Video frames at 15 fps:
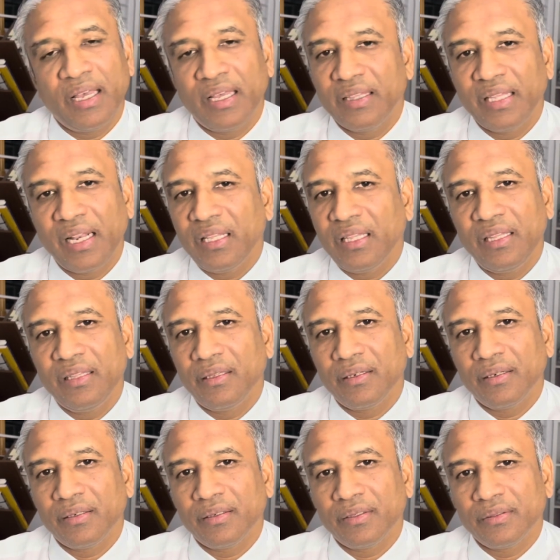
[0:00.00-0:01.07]
then
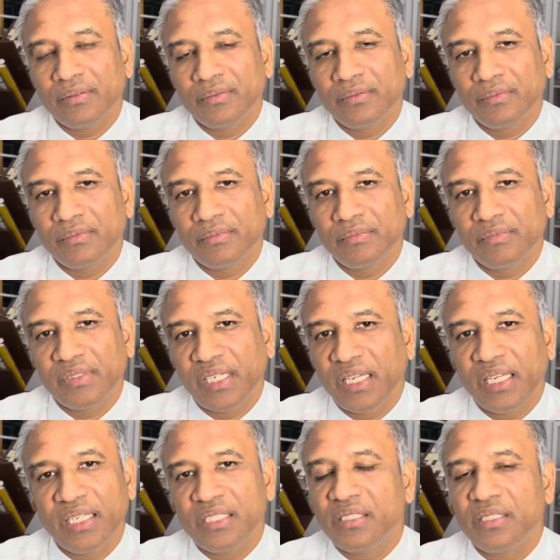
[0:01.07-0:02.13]

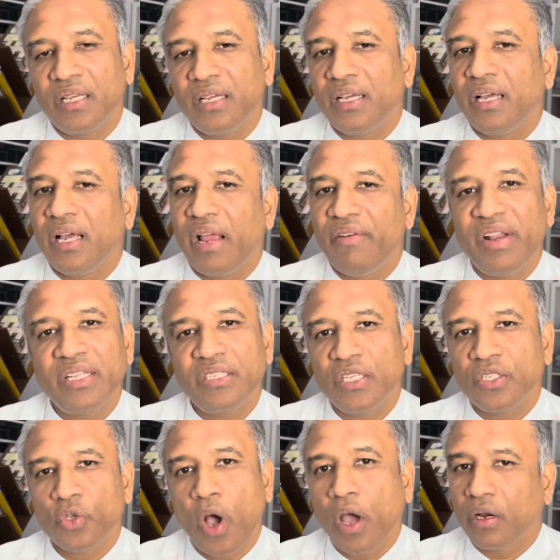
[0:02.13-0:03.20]
his uh, evidence
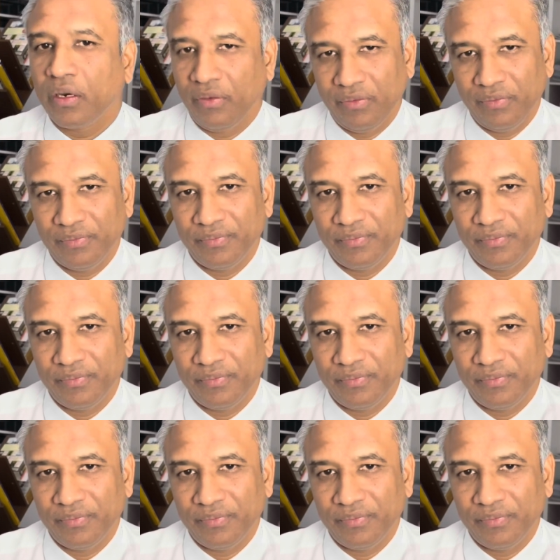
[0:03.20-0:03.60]
is gone.